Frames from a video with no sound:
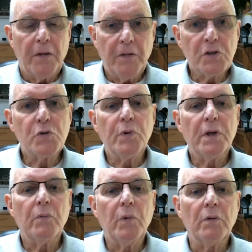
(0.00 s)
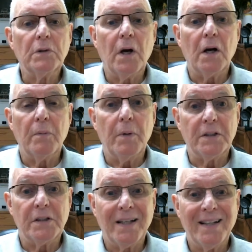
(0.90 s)
This week we will talk about
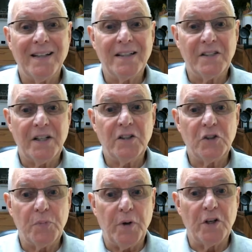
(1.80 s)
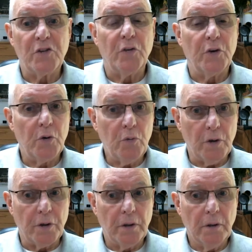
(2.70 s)
setting the sales price for your
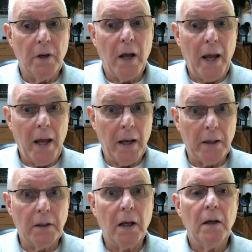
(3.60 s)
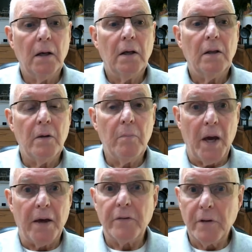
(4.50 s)
work and the
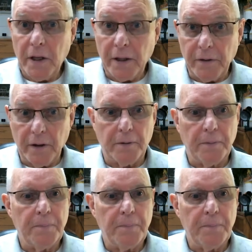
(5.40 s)
math to get there.